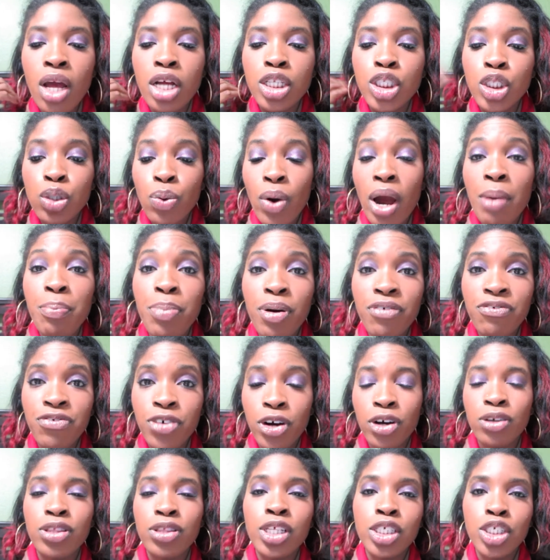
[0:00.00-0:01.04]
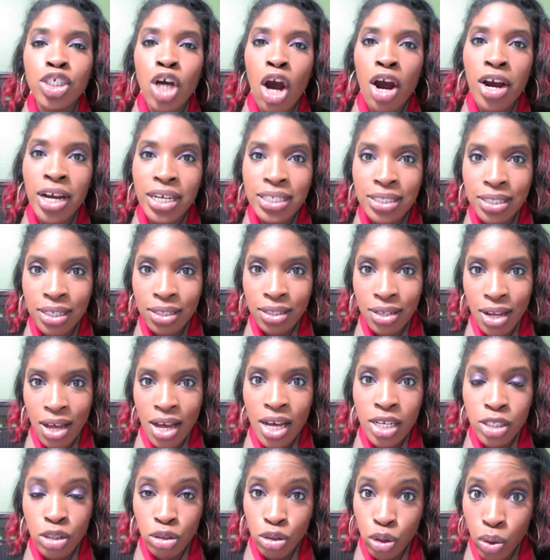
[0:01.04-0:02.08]
do I prefer the Target
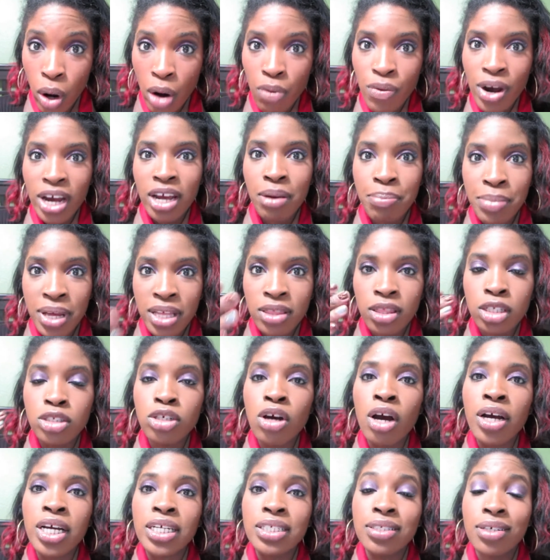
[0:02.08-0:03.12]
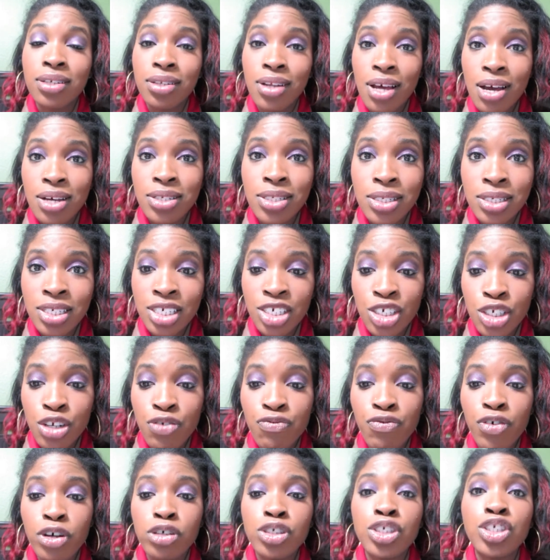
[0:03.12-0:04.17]
Deluxe or do I recommend the Target Deluxe
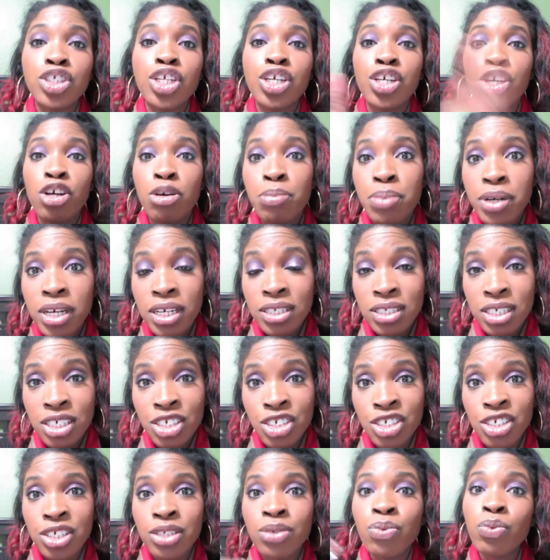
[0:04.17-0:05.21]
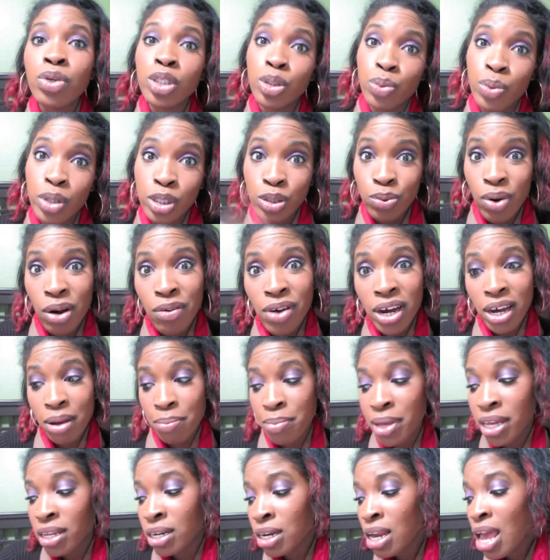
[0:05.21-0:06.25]
edition versus the yearbook edition? Which one do I
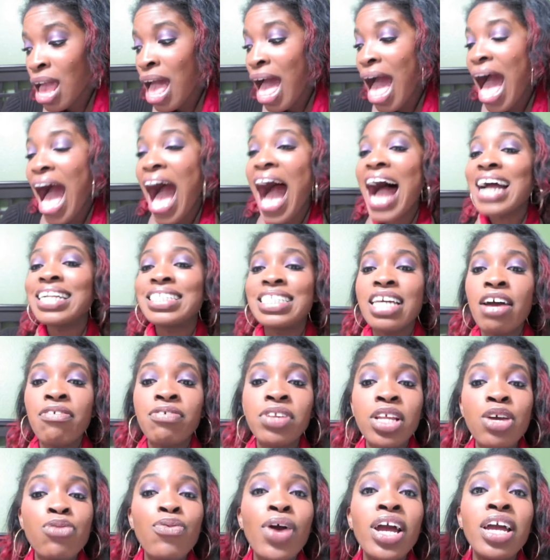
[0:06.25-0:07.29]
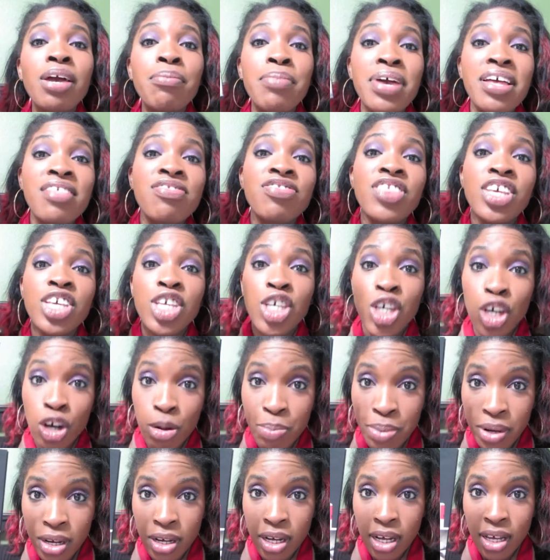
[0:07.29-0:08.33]
recommend? I definitely recommend the
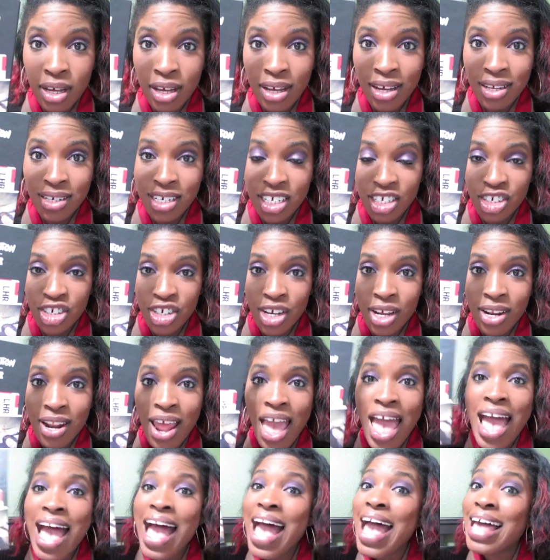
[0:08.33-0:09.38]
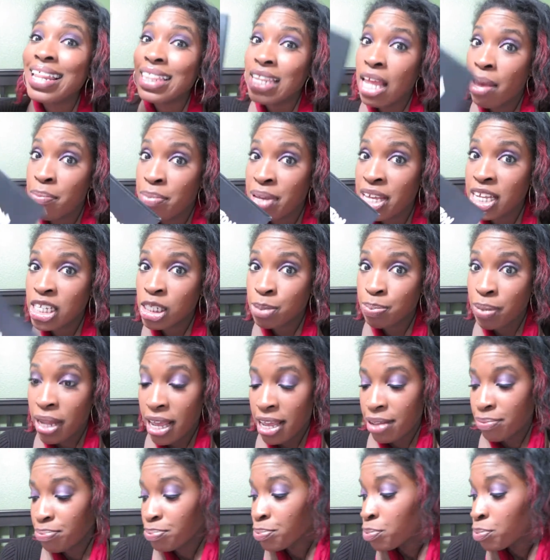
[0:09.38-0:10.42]
yearbook edition and let me explain.